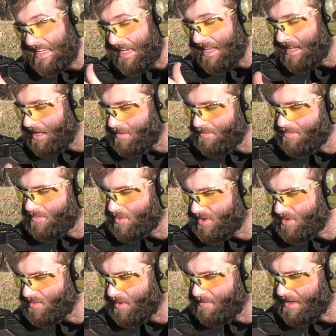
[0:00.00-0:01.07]
getting them,
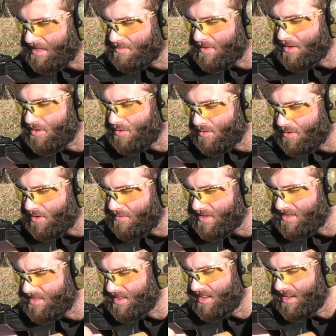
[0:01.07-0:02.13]
which is what makes me a little
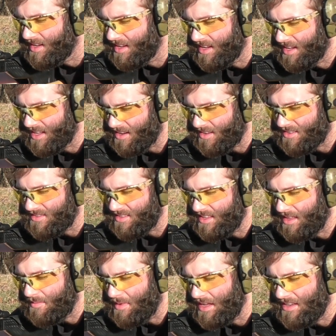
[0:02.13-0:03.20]
nervous. And honestly,
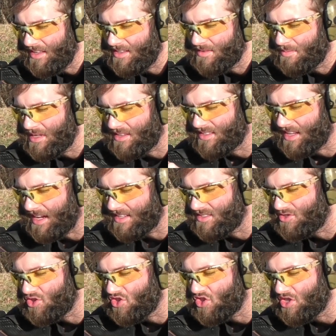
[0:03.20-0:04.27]
they may need to be
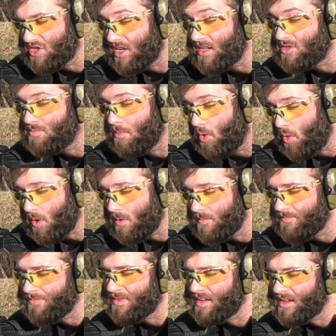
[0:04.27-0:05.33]
sized just a touch more,
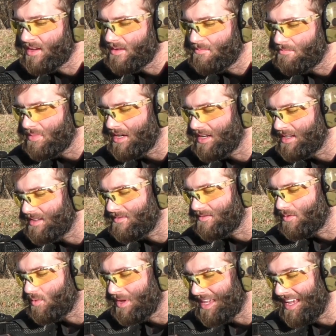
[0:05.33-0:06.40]
but
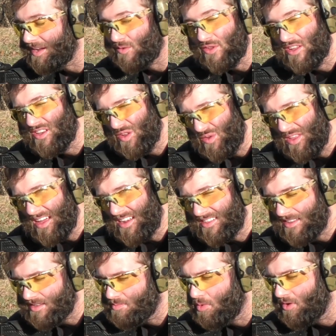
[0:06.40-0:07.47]
we can't really do that
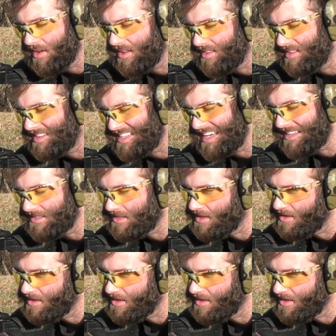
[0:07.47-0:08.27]
at this point in the test.